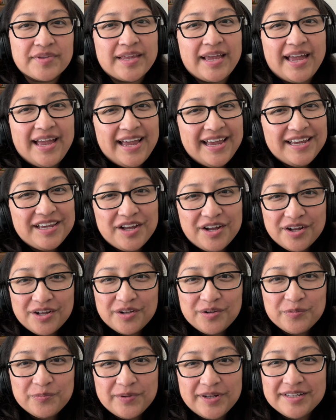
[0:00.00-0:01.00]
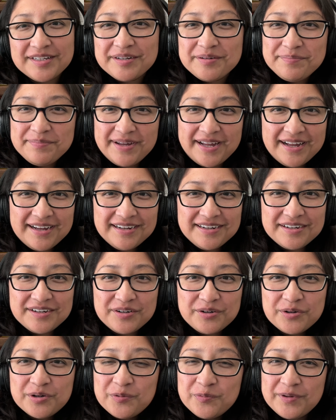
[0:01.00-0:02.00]
Hey y'all, welcome back,
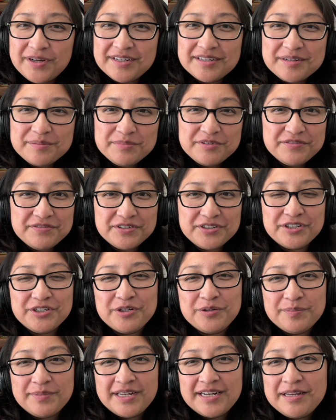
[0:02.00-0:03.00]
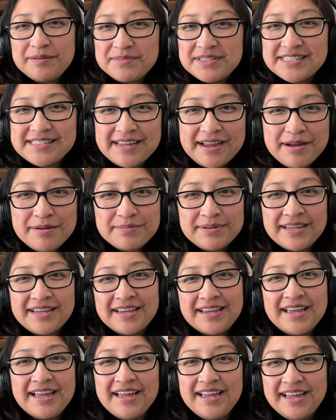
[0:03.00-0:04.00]
or welcome if you're new. My name is
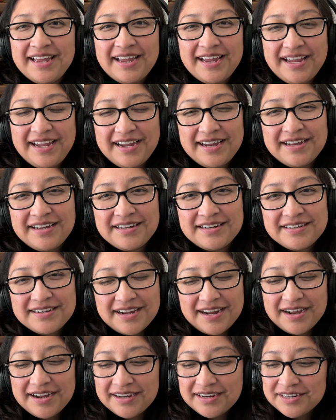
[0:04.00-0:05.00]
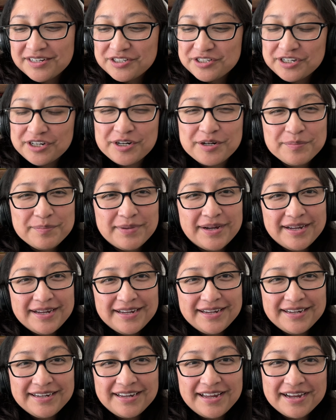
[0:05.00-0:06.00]
Gabby and I share
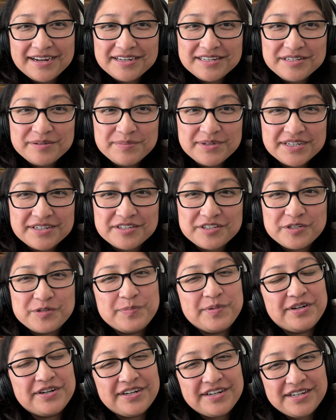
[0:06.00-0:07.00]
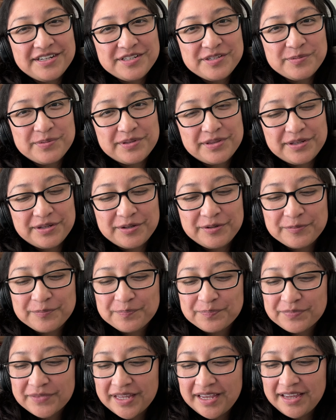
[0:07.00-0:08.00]
my academic experience with you.
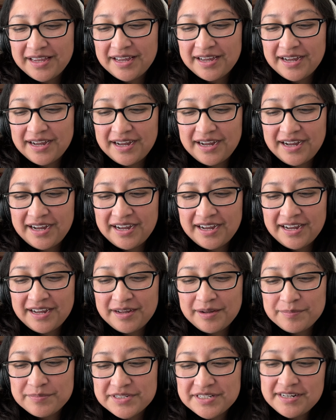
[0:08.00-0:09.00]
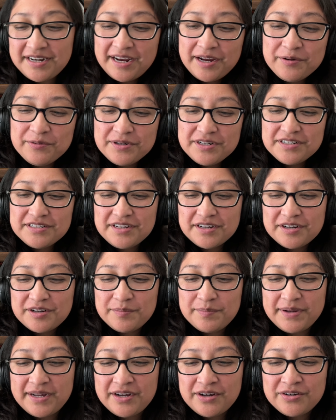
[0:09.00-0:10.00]
Today I want to talk
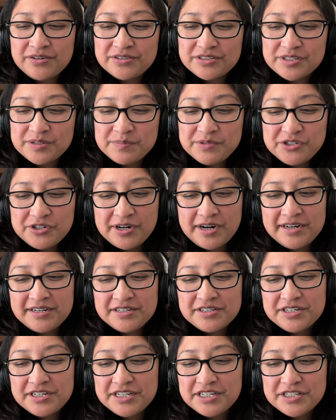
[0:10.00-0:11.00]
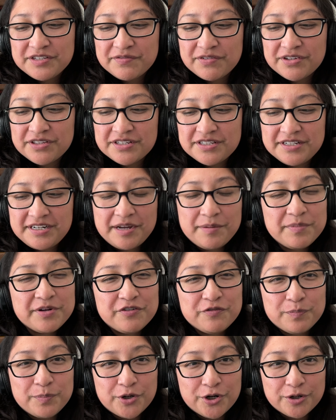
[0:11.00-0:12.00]
about some strategies for the statement
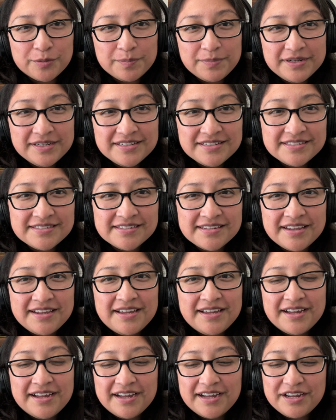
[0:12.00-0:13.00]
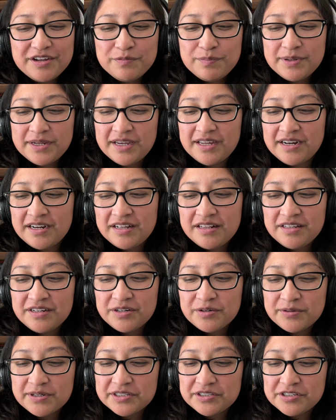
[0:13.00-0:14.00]
of purpose. I've been getting a lot of
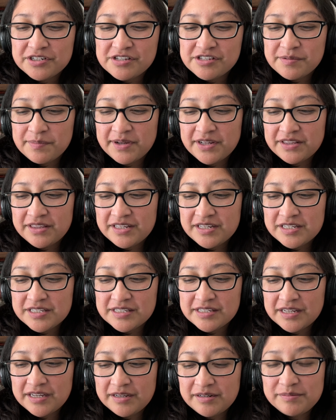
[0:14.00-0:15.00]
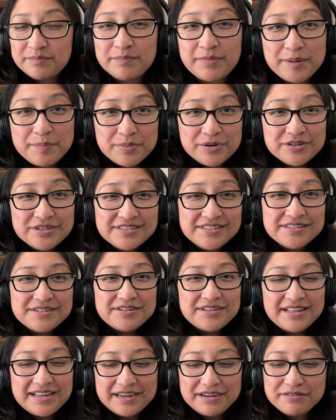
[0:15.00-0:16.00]
questions about this in my personal
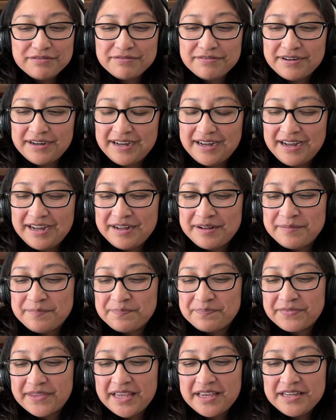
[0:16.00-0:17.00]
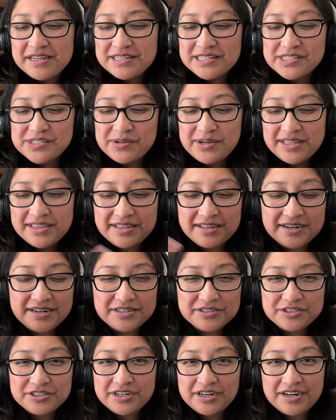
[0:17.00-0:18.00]
life, so I thought
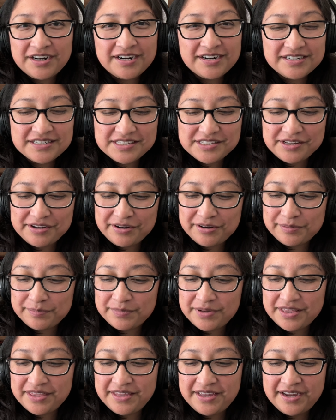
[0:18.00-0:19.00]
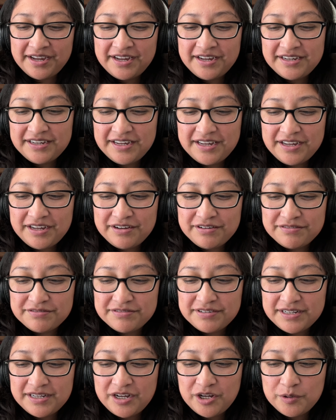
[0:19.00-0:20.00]
I'd share some that have
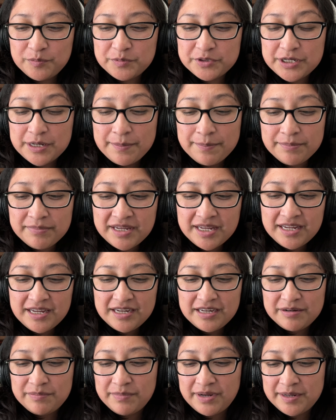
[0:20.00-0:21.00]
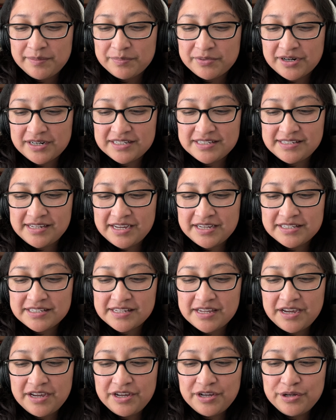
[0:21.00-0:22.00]
helped me in my process
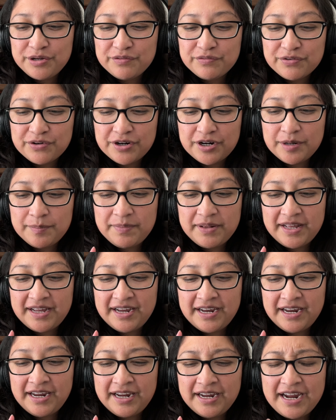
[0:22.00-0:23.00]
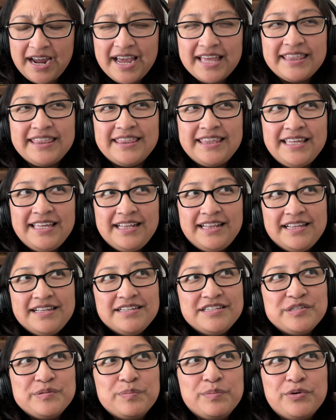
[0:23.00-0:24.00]
for applying. I think
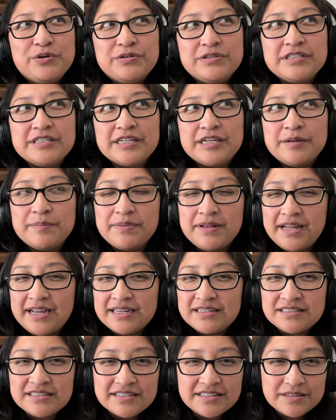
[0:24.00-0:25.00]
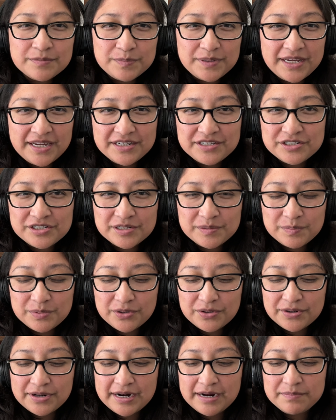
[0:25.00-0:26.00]
this mostly applies to the PhD
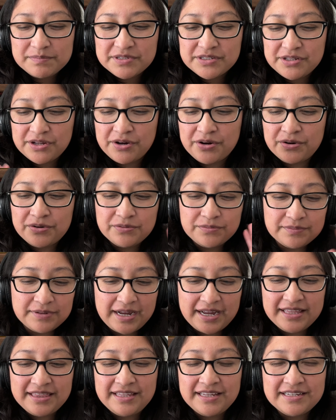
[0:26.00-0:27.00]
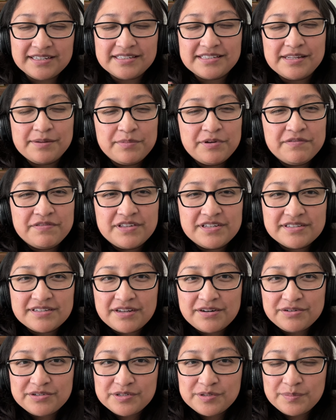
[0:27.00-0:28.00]
program, so I think some of this
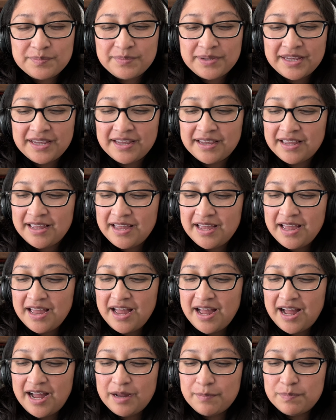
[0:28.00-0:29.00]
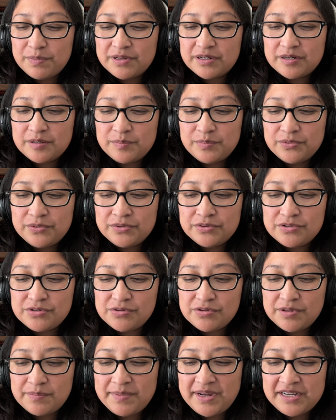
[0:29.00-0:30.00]
can also be applicable to
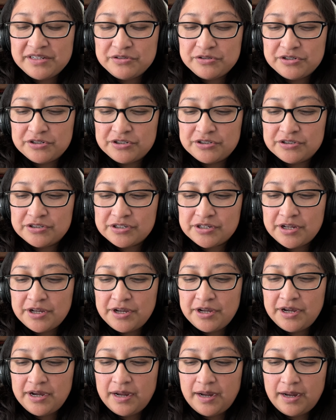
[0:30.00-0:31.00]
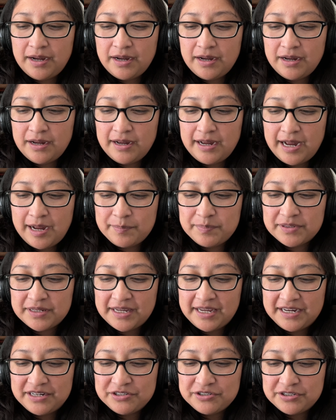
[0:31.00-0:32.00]
the master's
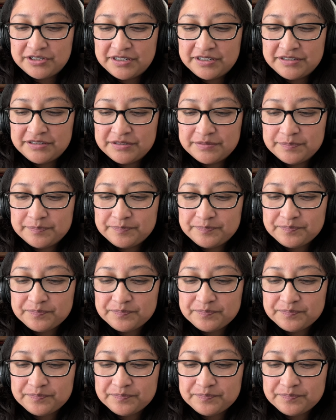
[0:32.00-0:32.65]
application.